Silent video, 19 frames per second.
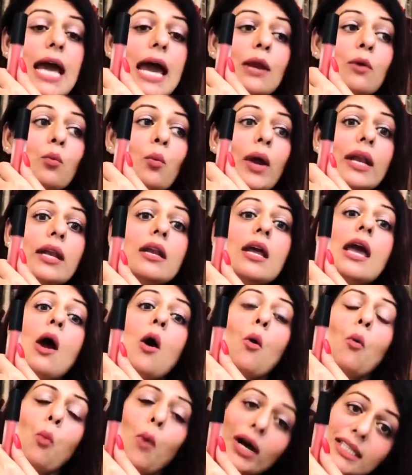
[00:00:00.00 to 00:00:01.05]
and when
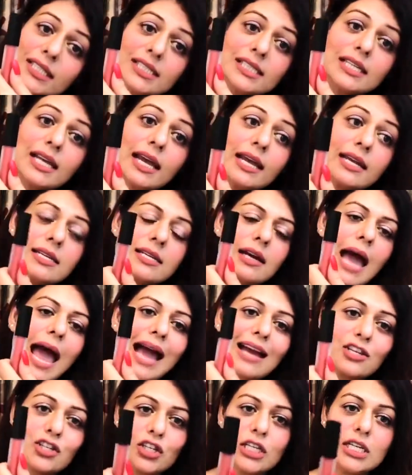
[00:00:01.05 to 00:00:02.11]
once it
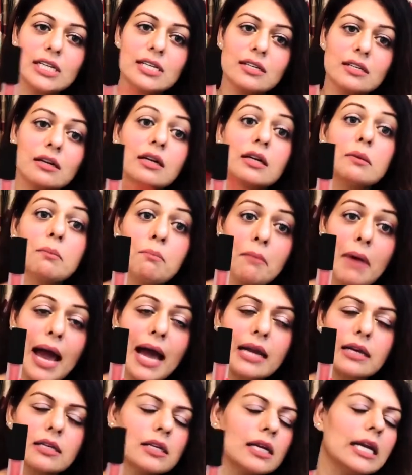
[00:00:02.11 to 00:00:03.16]
actually turned
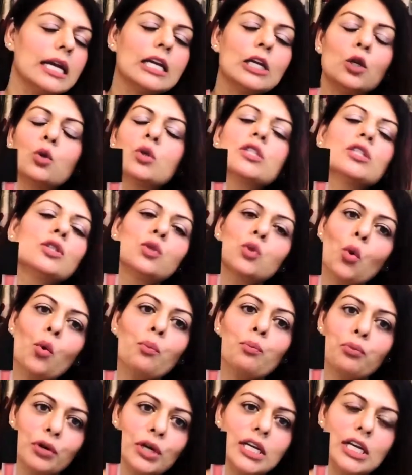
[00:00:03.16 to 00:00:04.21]
matte, it looks so
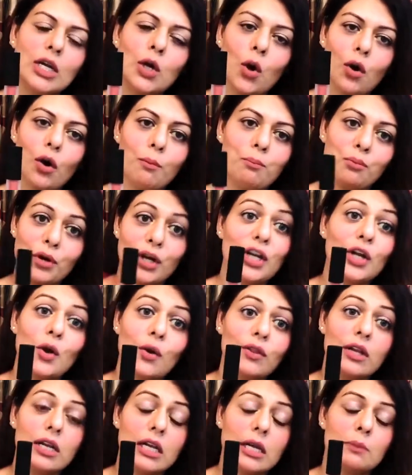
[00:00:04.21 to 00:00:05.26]
pretty on
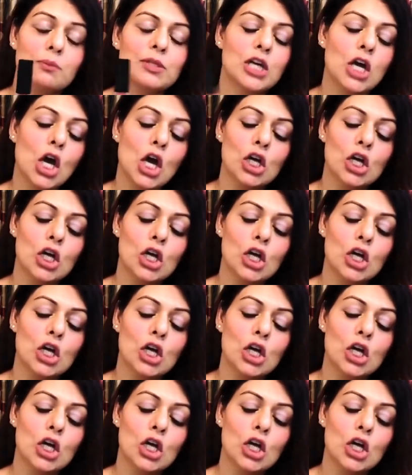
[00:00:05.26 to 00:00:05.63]
the lips.